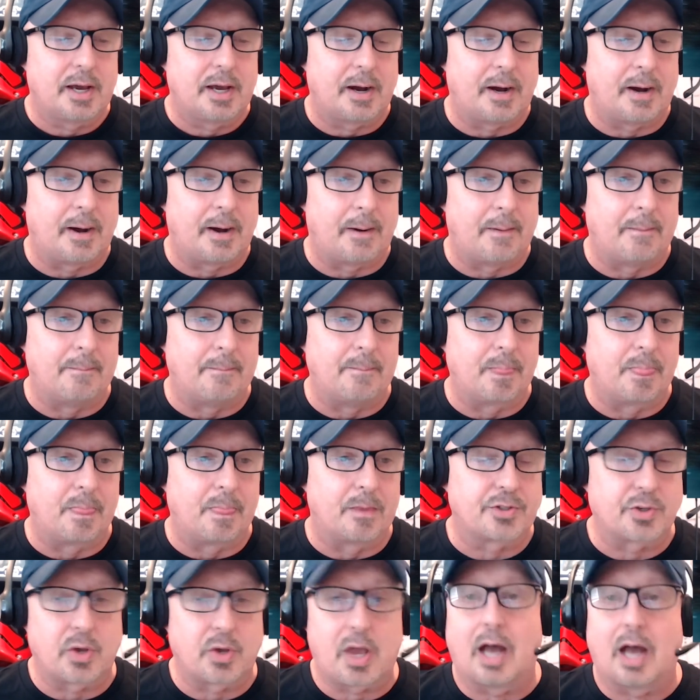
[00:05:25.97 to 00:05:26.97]

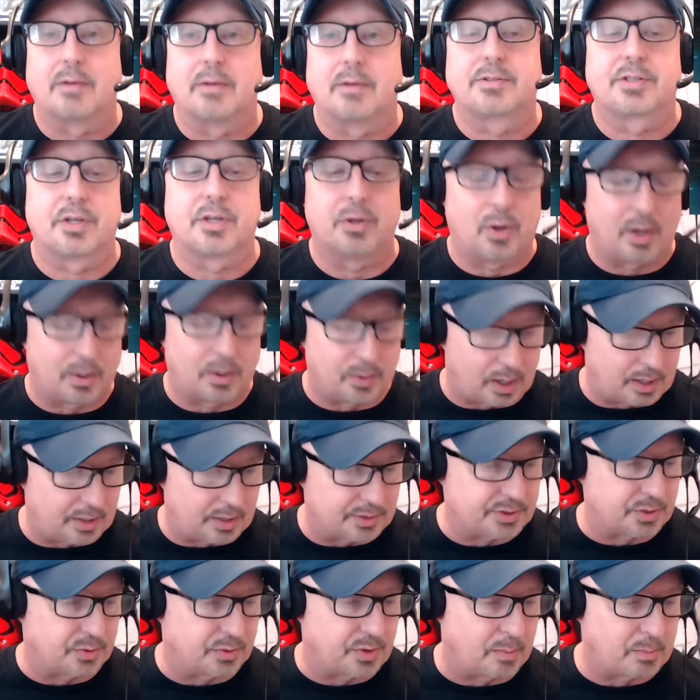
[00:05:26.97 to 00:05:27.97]

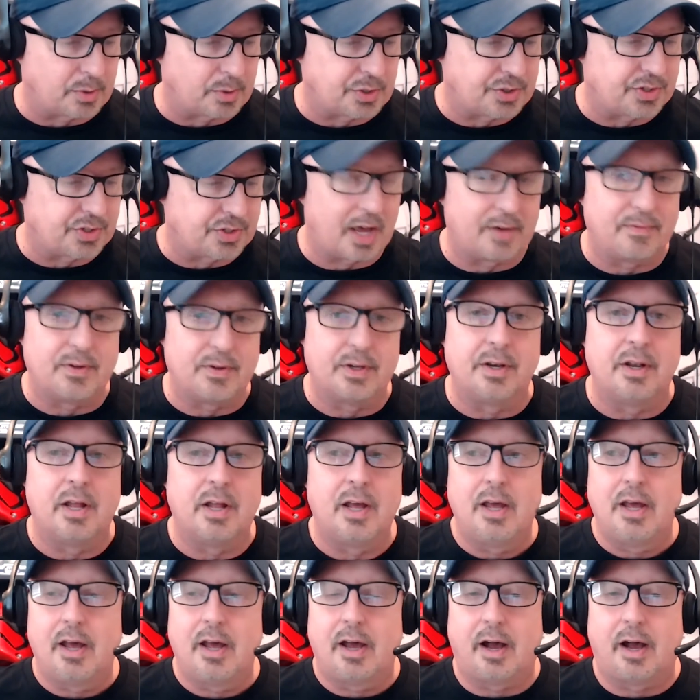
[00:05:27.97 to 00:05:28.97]
So number 7,
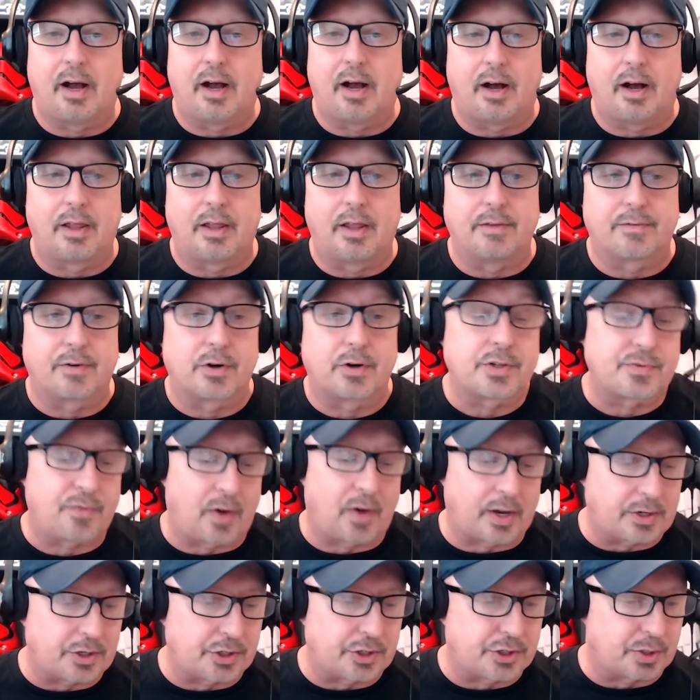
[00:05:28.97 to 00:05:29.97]
the first
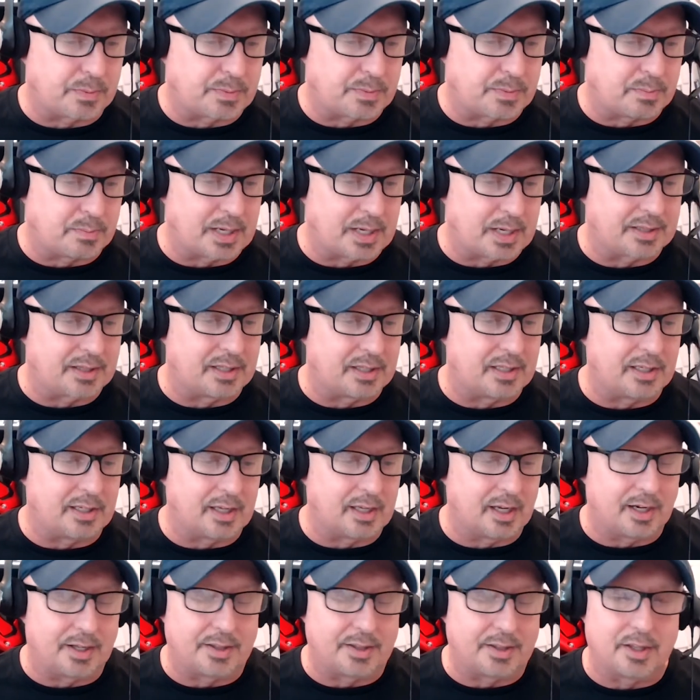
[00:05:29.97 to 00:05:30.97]
fighter ship to make
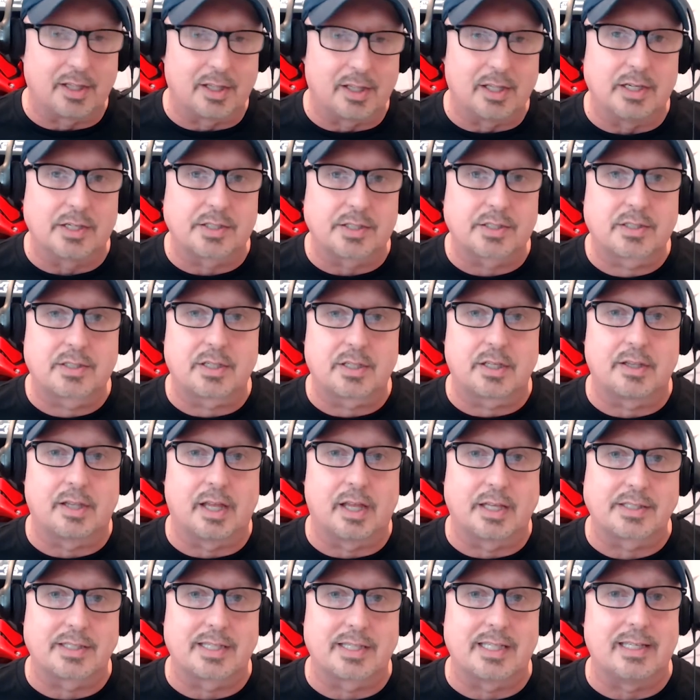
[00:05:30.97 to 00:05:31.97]
the list,
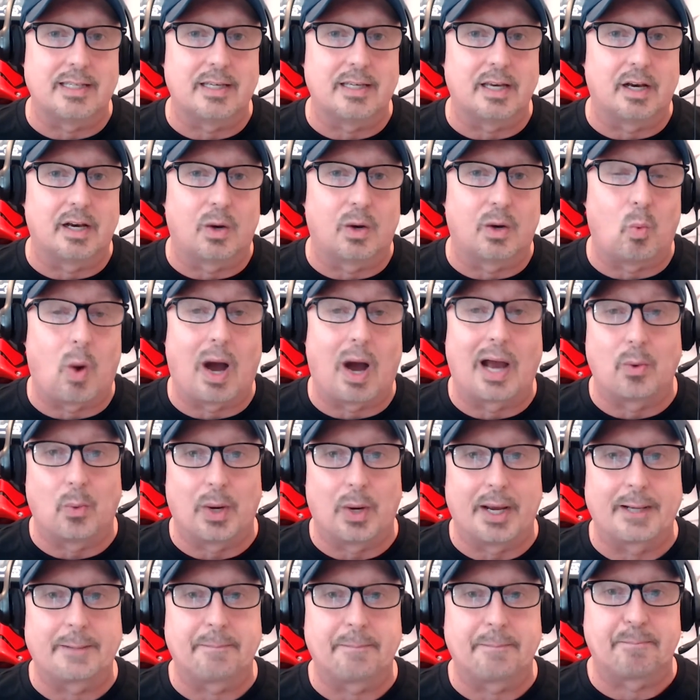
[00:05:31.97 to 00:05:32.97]
that's the
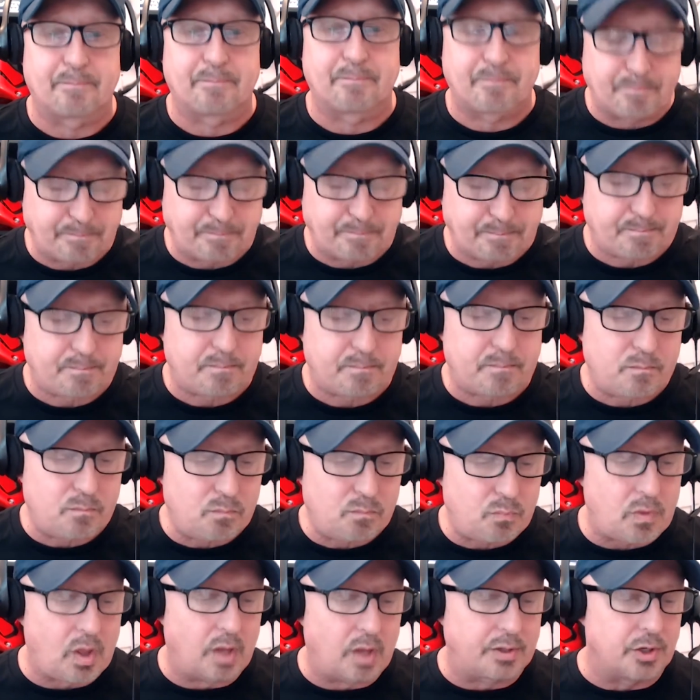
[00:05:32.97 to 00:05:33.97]
Y-wing,
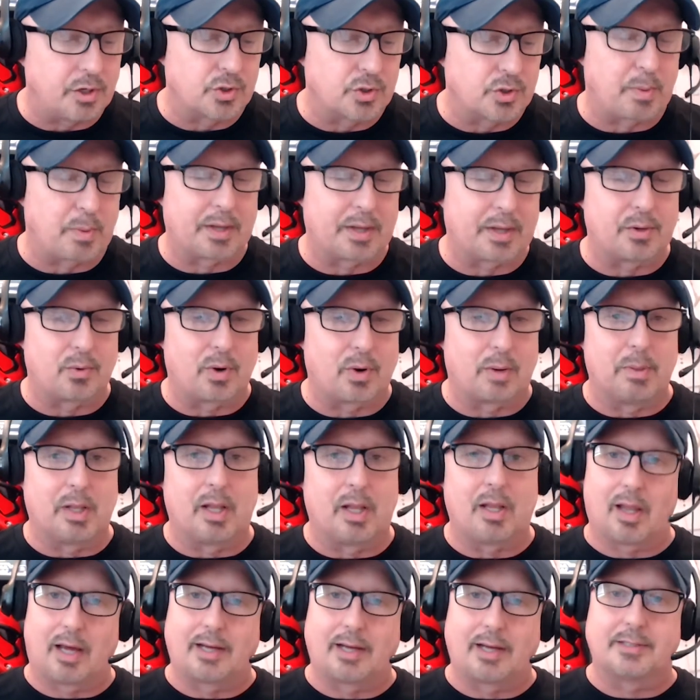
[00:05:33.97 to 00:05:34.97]
used by the
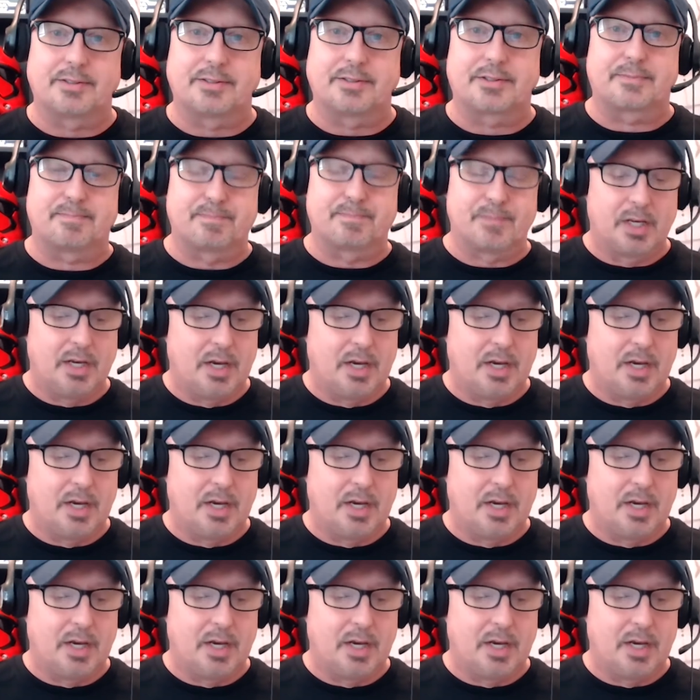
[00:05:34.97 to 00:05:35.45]
Rebel Alliance.